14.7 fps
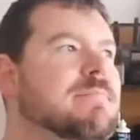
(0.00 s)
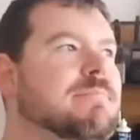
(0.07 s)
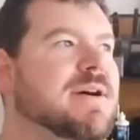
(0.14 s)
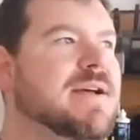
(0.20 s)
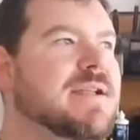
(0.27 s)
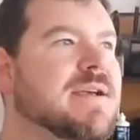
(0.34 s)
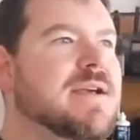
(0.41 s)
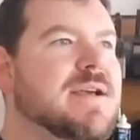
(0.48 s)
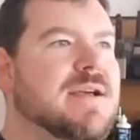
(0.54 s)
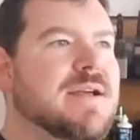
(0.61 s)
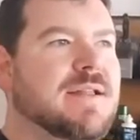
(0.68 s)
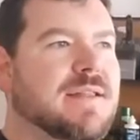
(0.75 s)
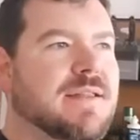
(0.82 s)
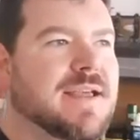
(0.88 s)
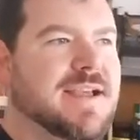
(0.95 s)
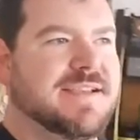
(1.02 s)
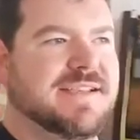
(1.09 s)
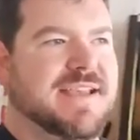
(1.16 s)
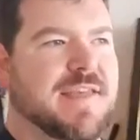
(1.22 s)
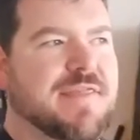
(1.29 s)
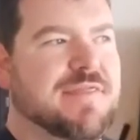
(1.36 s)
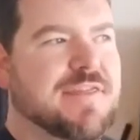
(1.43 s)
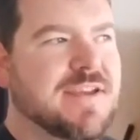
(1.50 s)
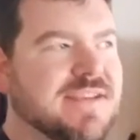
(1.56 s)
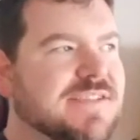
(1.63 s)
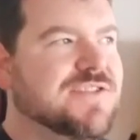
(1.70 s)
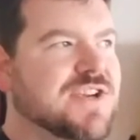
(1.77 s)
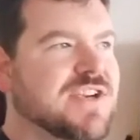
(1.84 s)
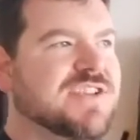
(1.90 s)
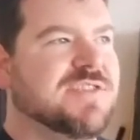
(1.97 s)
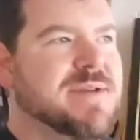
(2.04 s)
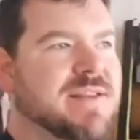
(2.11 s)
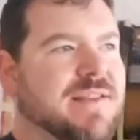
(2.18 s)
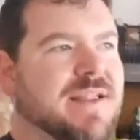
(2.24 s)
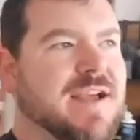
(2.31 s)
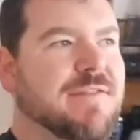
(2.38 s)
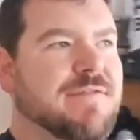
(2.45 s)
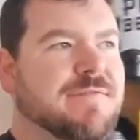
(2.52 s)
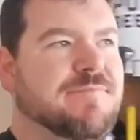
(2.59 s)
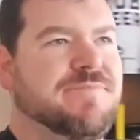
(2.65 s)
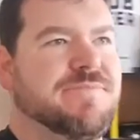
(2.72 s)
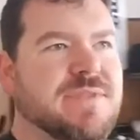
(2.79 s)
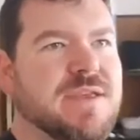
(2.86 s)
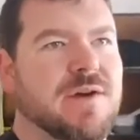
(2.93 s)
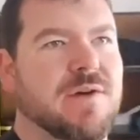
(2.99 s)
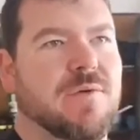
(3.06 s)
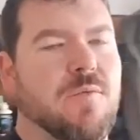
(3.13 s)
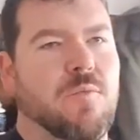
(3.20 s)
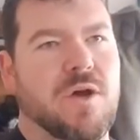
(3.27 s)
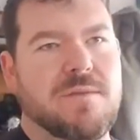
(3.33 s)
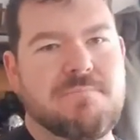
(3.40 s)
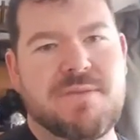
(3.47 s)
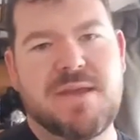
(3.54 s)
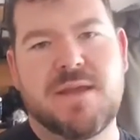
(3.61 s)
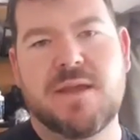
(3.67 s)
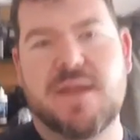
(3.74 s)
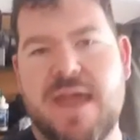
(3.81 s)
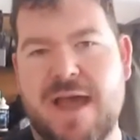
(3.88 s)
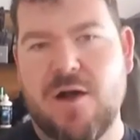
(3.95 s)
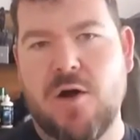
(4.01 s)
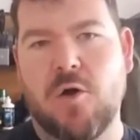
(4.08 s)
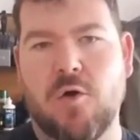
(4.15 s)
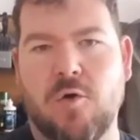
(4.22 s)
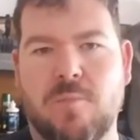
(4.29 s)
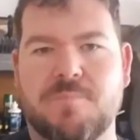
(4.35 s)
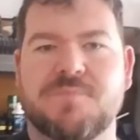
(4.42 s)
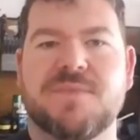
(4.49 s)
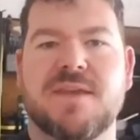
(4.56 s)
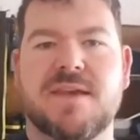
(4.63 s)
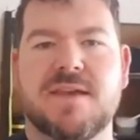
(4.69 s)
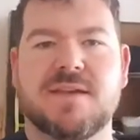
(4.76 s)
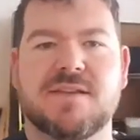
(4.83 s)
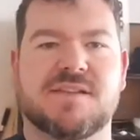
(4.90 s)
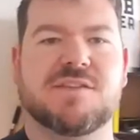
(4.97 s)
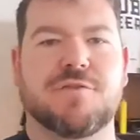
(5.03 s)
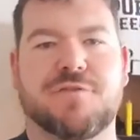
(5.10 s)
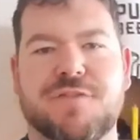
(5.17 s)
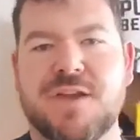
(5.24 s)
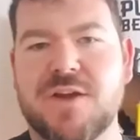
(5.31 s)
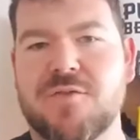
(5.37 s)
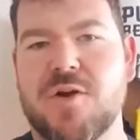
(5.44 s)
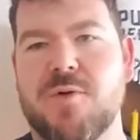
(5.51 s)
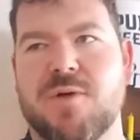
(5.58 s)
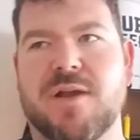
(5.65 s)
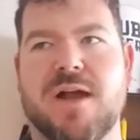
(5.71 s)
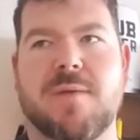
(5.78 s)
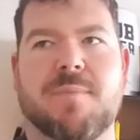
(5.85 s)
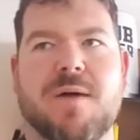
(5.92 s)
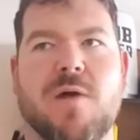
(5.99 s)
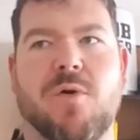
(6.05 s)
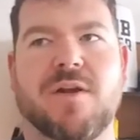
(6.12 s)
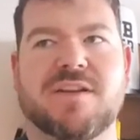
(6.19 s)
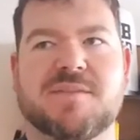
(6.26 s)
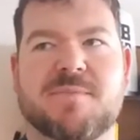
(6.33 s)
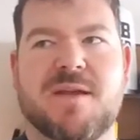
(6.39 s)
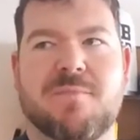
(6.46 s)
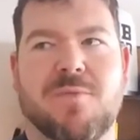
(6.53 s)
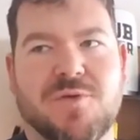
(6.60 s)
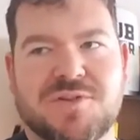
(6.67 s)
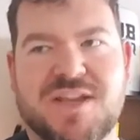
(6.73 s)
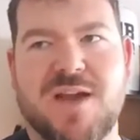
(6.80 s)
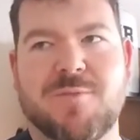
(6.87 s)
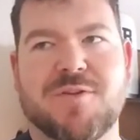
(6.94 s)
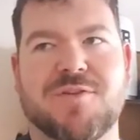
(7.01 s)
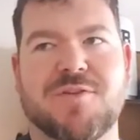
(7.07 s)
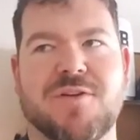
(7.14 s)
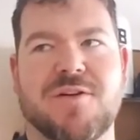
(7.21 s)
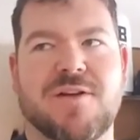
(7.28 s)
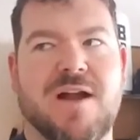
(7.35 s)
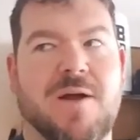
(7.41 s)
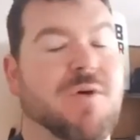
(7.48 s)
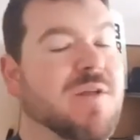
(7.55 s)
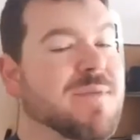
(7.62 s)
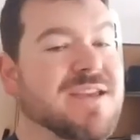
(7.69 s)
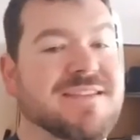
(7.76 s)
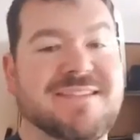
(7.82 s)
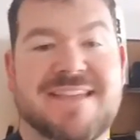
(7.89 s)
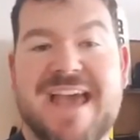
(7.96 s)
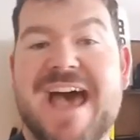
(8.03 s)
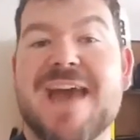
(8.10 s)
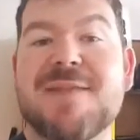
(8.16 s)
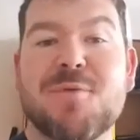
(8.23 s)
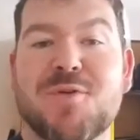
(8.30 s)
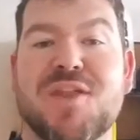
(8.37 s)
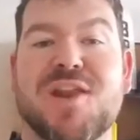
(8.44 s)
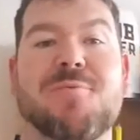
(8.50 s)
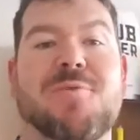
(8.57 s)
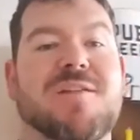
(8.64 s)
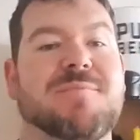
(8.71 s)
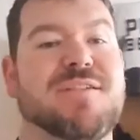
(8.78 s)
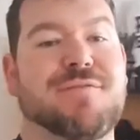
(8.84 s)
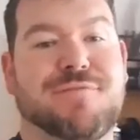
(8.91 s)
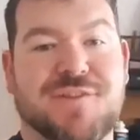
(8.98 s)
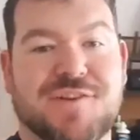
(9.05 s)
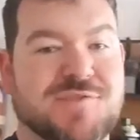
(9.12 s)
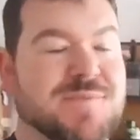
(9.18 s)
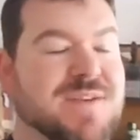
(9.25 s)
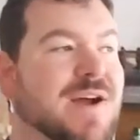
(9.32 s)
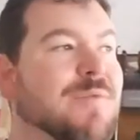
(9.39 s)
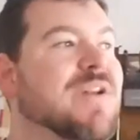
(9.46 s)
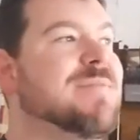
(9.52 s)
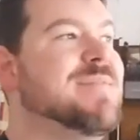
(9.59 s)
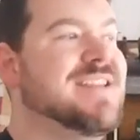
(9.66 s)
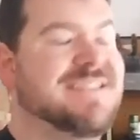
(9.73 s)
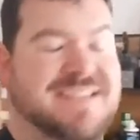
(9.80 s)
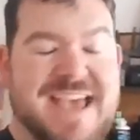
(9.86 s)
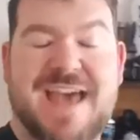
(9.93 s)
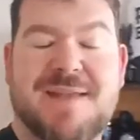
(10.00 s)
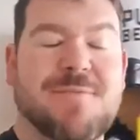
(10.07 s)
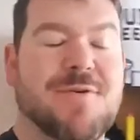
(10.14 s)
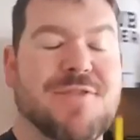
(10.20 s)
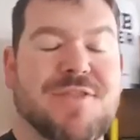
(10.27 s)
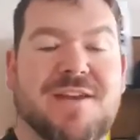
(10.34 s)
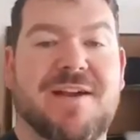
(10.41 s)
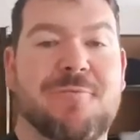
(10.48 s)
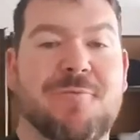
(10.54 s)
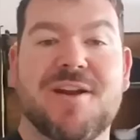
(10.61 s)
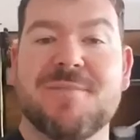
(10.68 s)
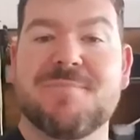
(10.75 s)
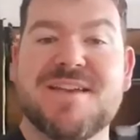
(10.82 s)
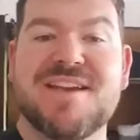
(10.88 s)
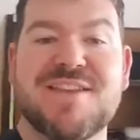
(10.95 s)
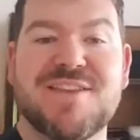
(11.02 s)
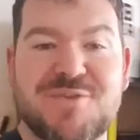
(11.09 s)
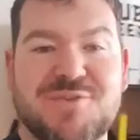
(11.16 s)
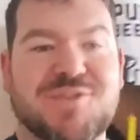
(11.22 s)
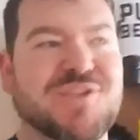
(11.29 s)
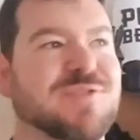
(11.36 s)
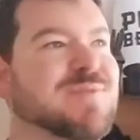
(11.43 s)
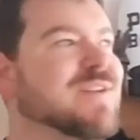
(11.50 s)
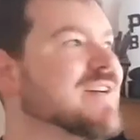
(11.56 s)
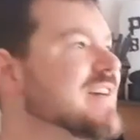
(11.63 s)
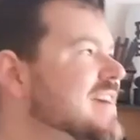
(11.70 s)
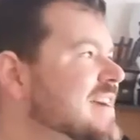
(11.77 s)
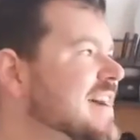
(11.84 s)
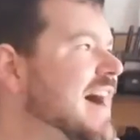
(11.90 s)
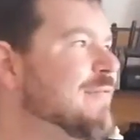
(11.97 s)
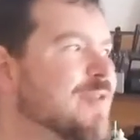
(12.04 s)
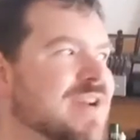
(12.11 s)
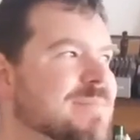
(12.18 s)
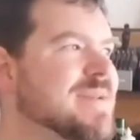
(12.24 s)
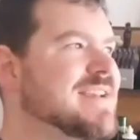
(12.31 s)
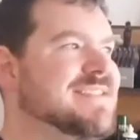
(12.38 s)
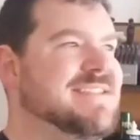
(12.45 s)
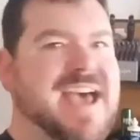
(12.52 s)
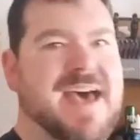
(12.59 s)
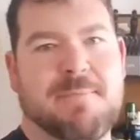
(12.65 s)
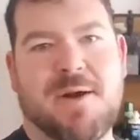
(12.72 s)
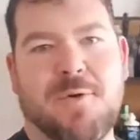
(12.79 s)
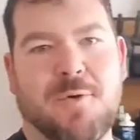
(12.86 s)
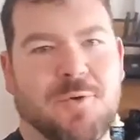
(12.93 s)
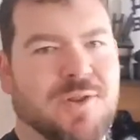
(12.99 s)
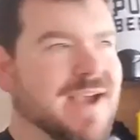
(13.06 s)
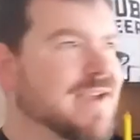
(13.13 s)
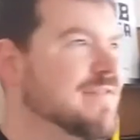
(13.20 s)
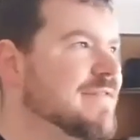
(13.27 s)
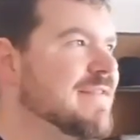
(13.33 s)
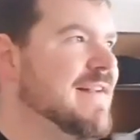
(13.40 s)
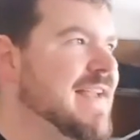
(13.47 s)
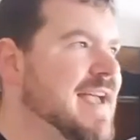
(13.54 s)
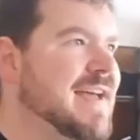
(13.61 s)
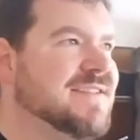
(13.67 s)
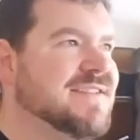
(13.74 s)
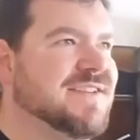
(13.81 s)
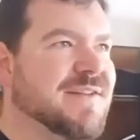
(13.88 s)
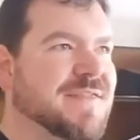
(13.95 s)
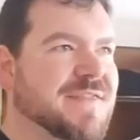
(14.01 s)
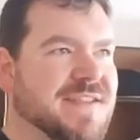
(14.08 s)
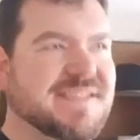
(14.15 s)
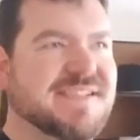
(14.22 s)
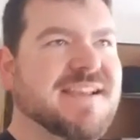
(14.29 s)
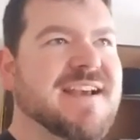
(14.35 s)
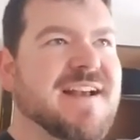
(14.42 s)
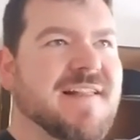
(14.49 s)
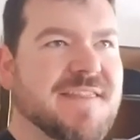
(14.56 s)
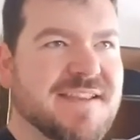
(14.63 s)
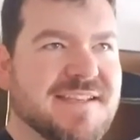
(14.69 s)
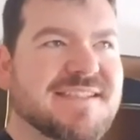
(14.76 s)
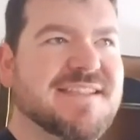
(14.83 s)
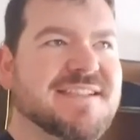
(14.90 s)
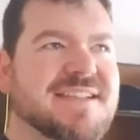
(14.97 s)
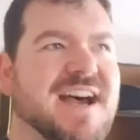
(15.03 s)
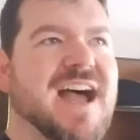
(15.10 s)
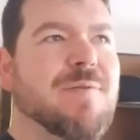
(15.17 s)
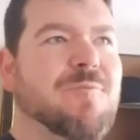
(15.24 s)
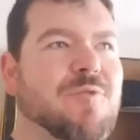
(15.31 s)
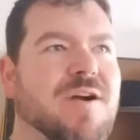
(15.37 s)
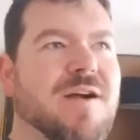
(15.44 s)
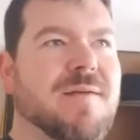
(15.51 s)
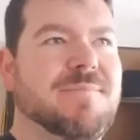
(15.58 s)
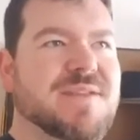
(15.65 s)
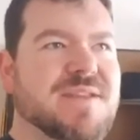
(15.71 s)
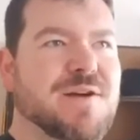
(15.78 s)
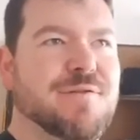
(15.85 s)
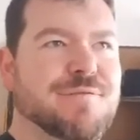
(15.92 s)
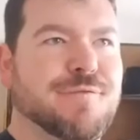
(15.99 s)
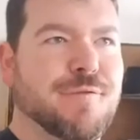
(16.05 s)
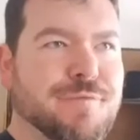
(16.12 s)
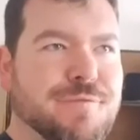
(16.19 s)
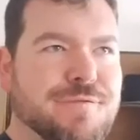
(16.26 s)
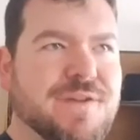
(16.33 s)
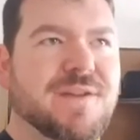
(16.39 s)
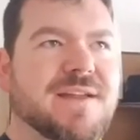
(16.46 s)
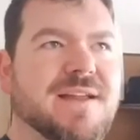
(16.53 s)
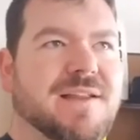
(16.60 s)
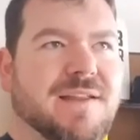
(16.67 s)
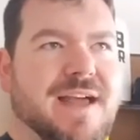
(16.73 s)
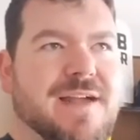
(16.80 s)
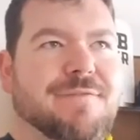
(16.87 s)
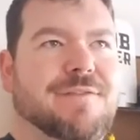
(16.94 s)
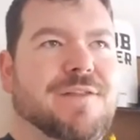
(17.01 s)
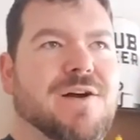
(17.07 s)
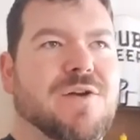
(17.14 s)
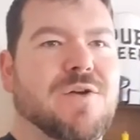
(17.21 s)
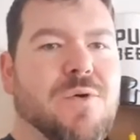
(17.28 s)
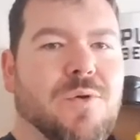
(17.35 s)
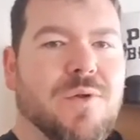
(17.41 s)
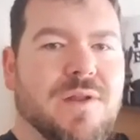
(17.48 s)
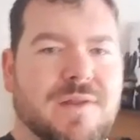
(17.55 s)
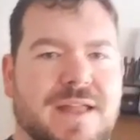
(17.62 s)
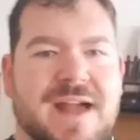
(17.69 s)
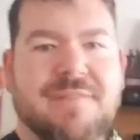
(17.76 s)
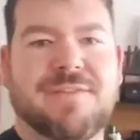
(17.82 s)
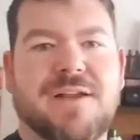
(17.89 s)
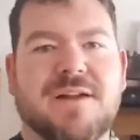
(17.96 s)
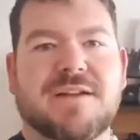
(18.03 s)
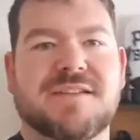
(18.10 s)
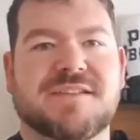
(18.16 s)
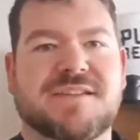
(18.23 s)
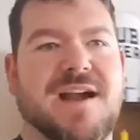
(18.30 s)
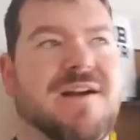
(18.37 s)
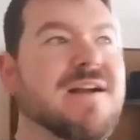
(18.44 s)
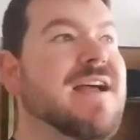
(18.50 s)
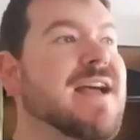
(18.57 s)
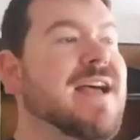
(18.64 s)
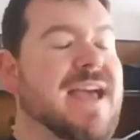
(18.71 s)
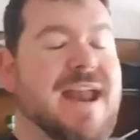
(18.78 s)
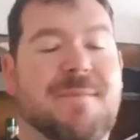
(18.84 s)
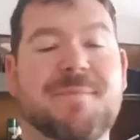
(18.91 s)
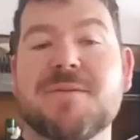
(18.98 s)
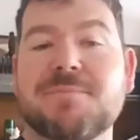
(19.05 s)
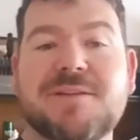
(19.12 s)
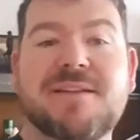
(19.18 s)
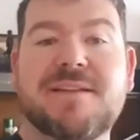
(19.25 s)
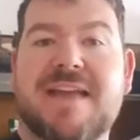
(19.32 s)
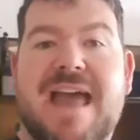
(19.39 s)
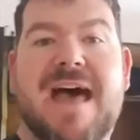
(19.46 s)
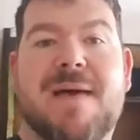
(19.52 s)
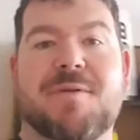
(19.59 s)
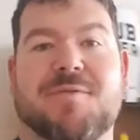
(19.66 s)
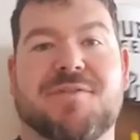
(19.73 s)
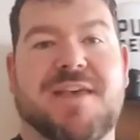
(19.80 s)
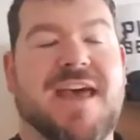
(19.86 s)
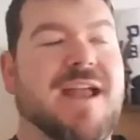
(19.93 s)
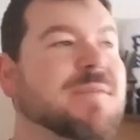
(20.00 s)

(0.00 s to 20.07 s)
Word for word: But like I said, things have changed in my life. You know, one being at home is Sophia growing up. I want to spend more time with her. I want to be a dad more than I want to be a fisherman. I want to be a dad more than I want to be a YouTuber. I want to be a dad my whole life. And so this this is the time where I'm, you know, fulfilling a lifelong goal, a lifelong desire, and I'm completely happy with that.